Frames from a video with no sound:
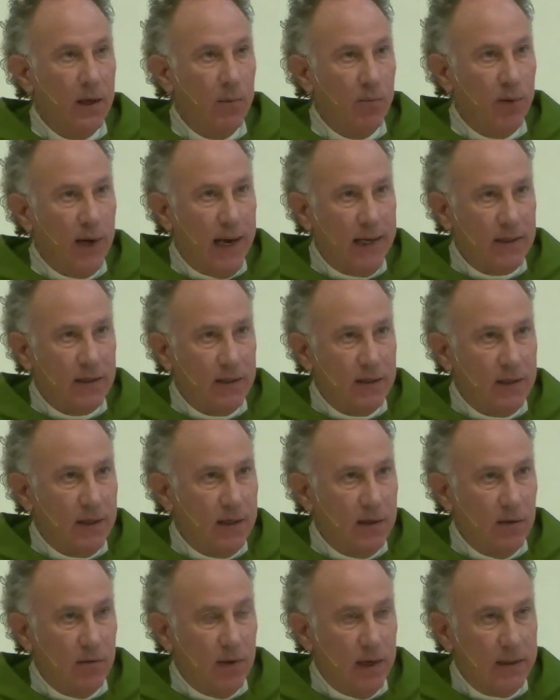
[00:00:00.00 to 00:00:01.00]

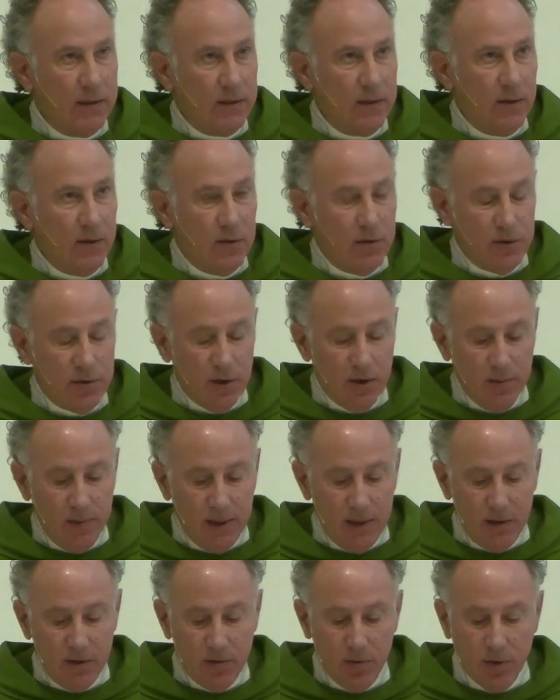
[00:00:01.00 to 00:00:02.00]
practicing the rest of the
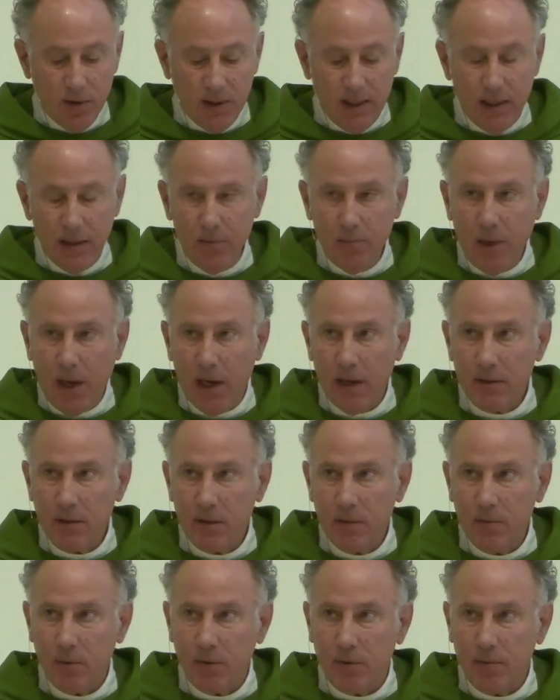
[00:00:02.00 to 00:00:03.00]
sermon is really
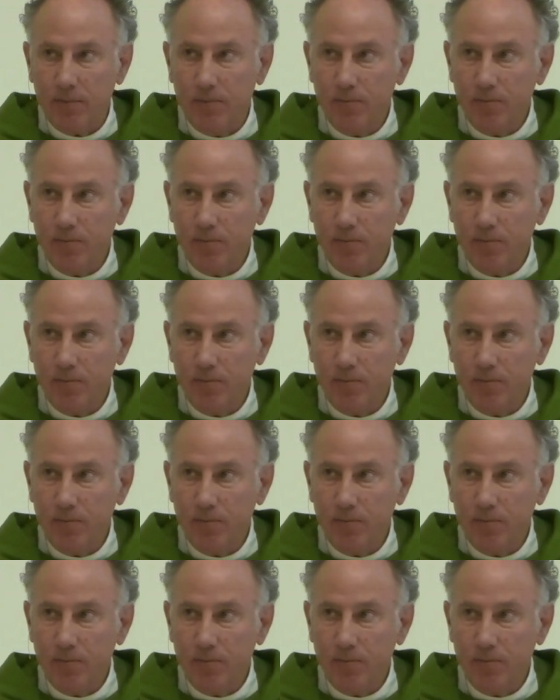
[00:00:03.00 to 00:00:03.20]
impossible.